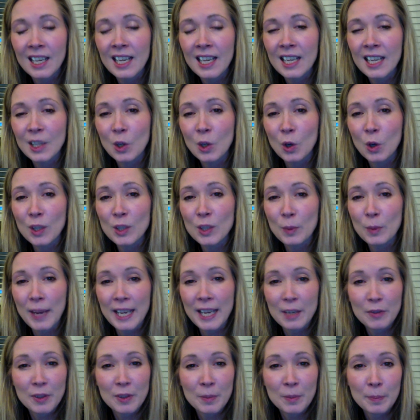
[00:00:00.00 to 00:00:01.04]
God
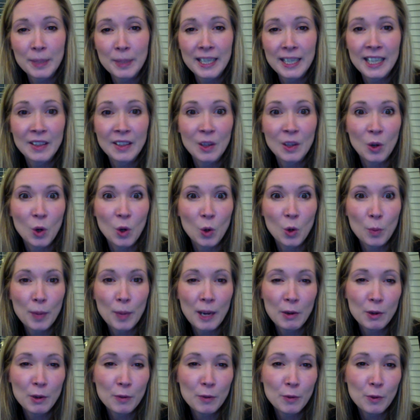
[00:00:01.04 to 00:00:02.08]
went from being the all
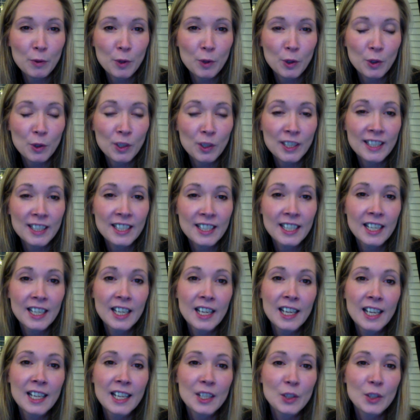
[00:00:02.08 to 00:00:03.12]
powerful God
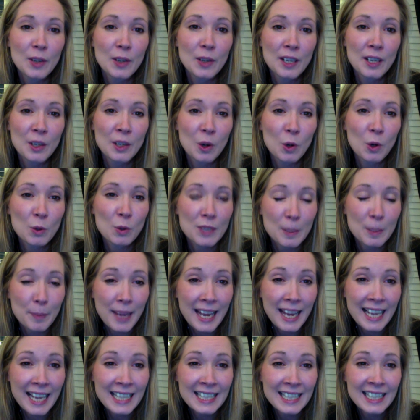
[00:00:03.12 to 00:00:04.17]
to an all
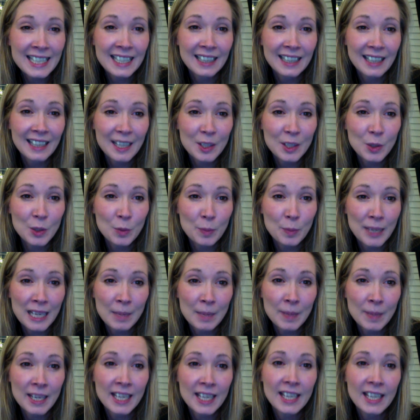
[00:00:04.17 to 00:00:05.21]
dependent little
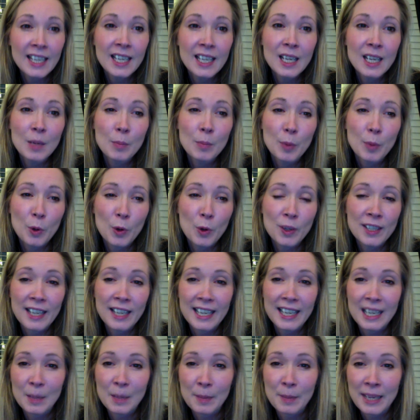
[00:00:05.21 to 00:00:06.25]
baby born in a
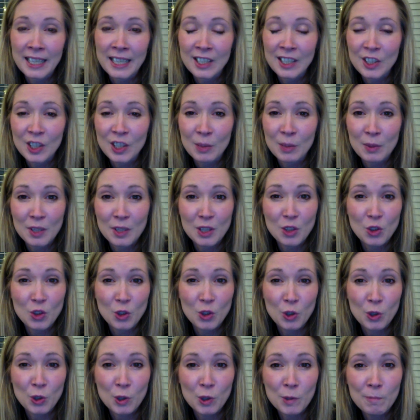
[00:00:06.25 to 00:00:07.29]
manger with
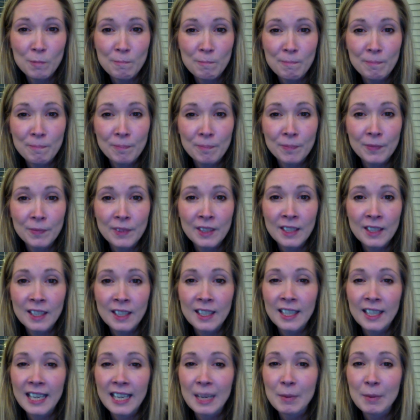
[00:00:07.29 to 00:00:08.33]
straw.
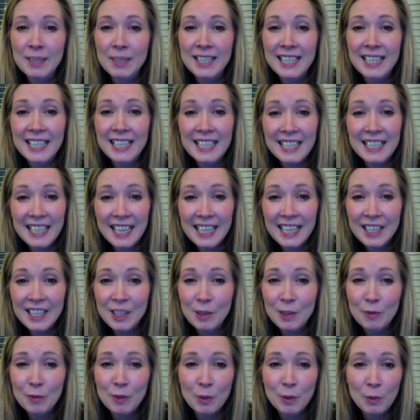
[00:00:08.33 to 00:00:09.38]
He was the creator of
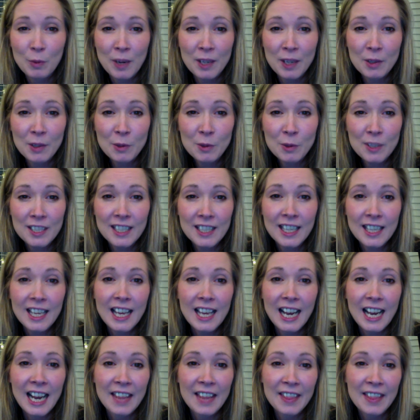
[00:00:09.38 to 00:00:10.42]
the world
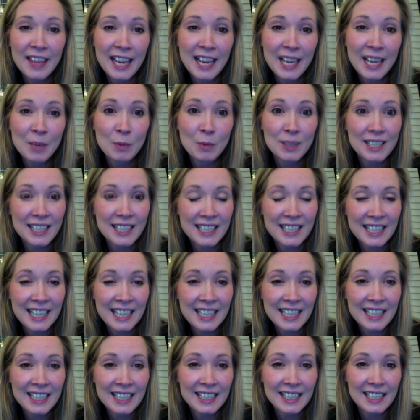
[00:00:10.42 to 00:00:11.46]
and then was
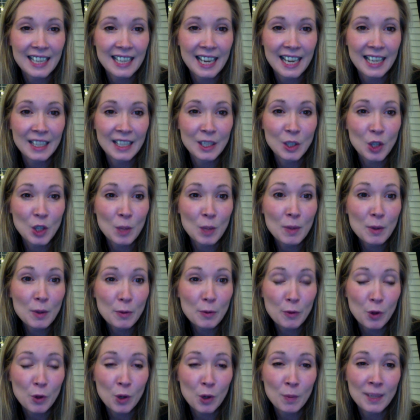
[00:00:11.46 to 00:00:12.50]
created in human
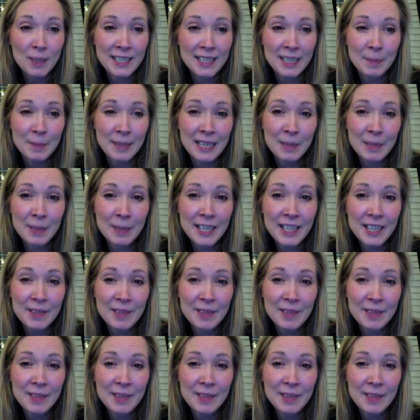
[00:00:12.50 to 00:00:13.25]
form as a baby.